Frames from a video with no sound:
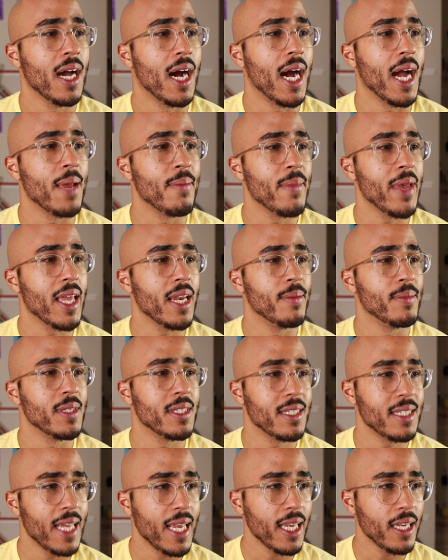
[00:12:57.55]
I made a
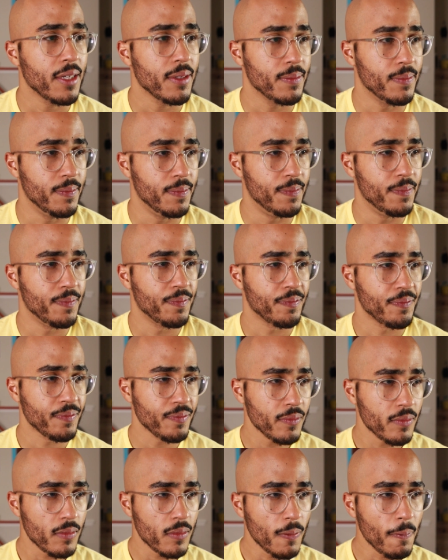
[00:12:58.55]
mistake
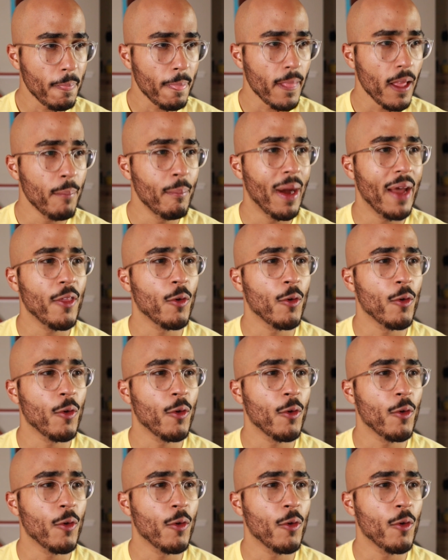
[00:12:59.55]
by